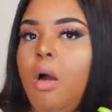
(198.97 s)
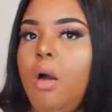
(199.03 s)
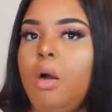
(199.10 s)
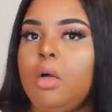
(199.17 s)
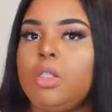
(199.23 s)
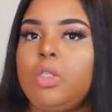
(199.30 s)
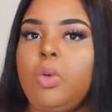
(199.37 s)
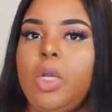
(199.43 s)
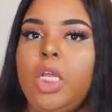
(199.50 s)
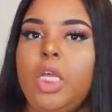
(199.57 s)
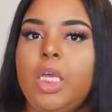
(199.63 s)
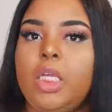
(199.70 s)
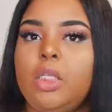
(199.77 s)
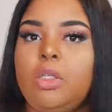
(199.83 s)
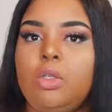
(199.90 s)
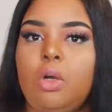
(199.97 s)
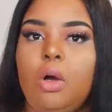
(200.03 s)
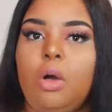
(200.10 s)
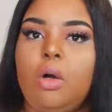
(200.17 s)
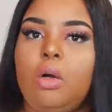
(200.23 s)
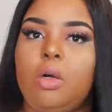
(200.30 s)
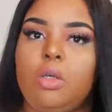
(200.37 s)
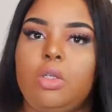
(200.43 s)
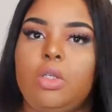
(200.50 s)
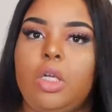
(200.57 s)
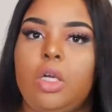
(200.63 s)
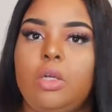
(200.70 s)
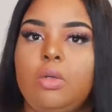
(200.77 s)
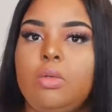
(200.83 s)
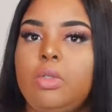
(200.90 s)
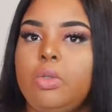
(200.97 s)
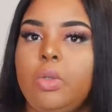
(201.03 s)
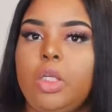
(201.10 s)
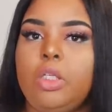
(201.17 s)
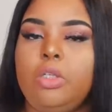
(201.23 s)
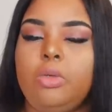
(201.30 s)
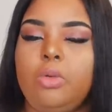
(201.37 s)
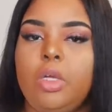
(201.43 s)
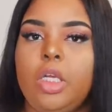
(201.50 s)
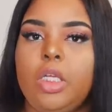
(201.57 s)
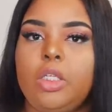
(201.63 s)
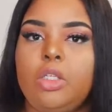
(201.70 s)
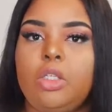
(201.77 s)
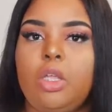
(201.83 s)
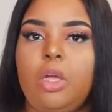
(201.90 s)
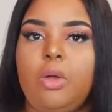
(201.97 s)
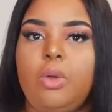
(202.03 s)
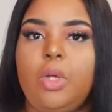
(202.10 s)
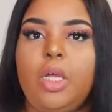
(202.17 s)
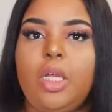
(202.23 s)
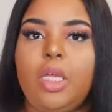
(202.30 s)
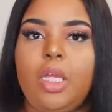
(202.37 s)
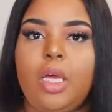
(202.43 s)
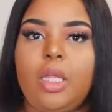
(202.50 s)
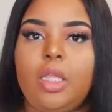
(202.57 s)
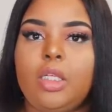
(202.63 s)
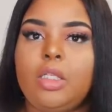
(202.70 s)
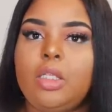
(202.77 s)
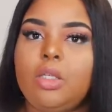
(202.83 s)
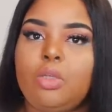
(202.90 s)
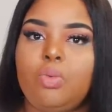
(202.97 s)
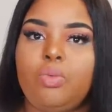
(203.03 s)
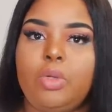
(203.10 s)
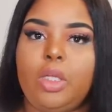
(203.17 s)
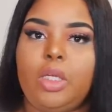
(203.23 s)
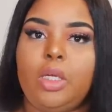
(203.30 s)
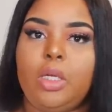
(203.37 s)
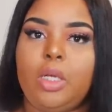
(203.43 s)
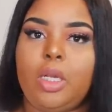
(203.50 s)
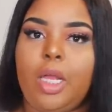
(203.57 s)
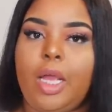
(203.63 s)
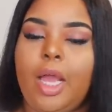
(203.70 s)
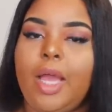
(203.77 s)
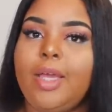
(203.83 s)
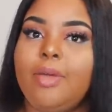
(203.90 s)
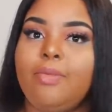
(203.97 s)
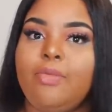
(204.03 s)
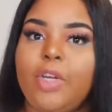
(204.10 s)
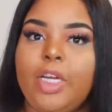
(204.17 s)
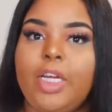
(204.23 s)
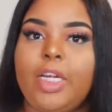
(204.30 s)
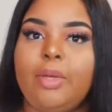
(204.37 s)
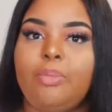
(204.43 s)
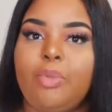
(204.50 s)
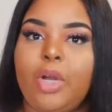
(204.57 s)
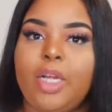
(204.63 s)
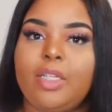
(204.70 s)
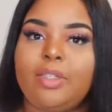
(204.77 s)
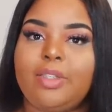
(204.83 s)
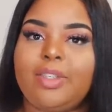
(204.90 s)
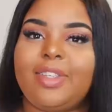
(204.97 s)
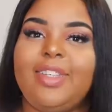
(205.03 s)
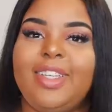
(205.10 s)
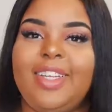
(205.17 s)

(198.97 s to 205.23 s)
all 20 inch or all, you know, 22 inch. So yeah, this looks really good. Like, I am very impressed.